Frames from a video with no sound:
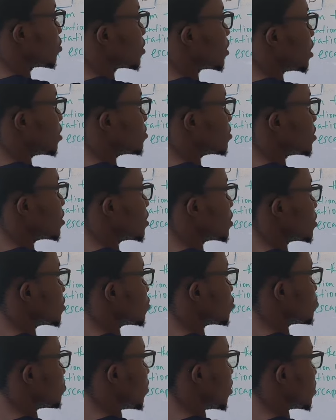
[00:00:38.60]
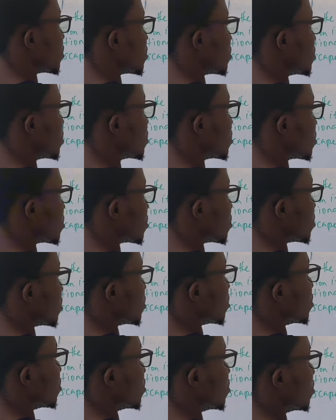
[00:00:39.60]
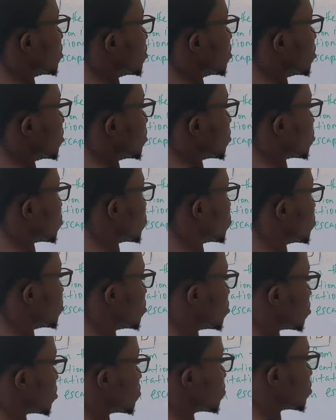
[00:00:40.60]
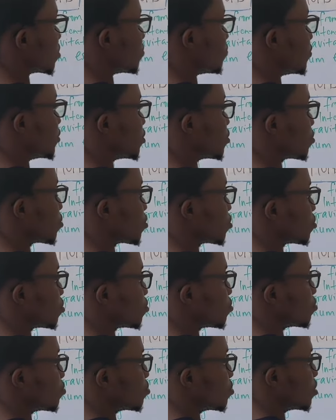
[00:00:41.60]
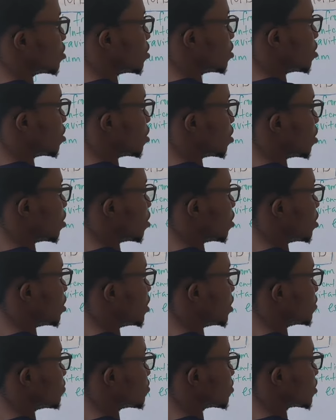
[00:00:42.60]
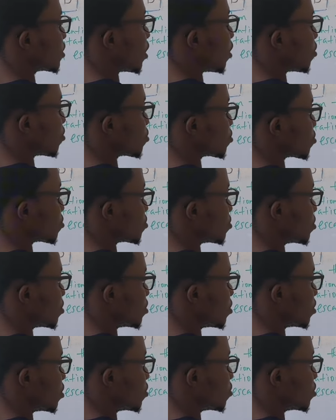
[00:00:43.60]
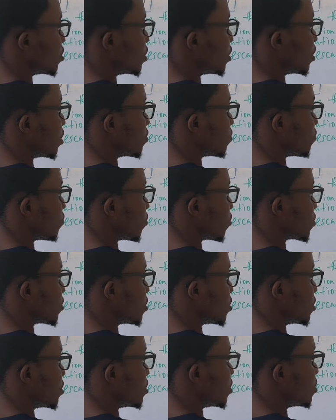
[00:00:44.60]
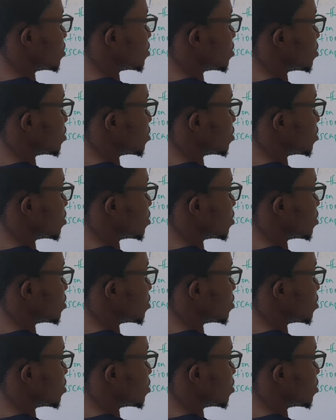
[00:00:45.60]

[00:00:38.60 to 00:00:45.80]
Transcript: times 10 raised to the power 6. So this will give us v is equal to 11,314